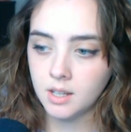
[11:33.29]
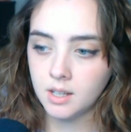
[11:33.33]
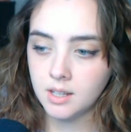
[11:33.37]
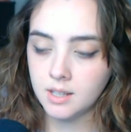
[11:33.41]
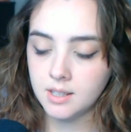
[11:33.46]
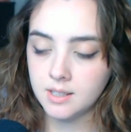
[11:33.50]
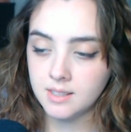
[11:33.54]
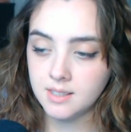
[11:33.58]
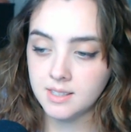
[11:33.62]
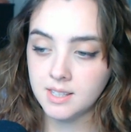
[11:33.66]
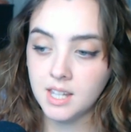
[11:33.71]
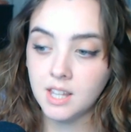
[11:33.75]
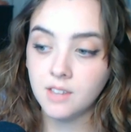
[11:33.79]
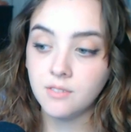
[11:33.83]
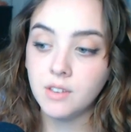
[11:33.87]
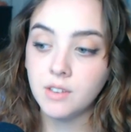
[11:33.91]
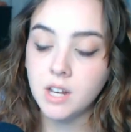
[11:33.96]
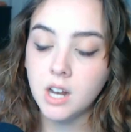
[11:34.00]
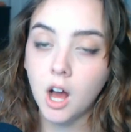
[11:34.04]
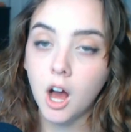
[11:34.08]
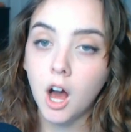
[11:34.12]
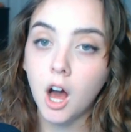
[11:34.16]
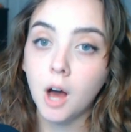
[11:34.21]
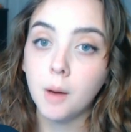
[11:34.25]
is giving
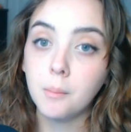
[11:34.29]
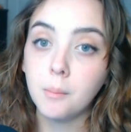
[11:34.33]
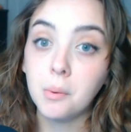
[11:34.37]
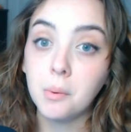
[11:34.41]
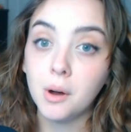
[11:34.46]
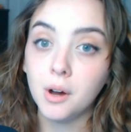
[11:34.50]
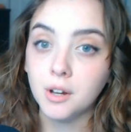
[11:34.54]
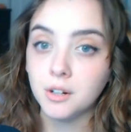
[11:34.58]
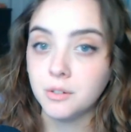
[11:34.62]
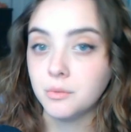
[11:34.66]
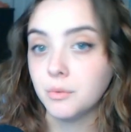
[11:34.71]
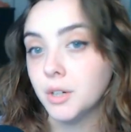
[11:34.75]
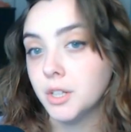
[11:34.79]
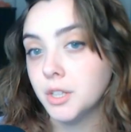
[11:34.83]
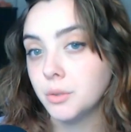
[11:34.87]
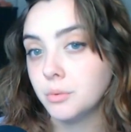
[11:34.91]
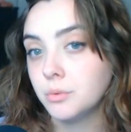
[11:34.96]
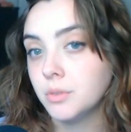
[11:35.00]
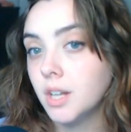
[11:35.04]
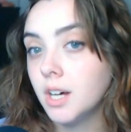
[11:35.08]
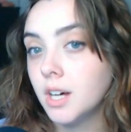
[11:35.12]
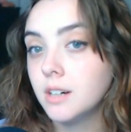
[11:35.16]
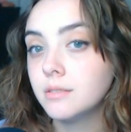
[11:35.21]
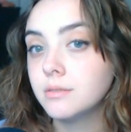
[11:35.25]
up on what you
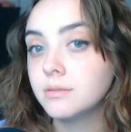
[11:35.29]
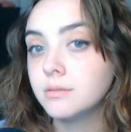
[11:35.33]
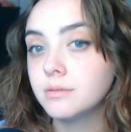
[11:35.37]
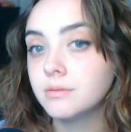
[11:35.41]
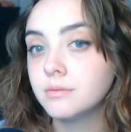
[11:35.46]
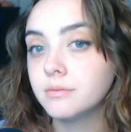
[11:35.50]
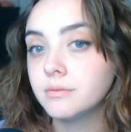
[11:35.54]
love.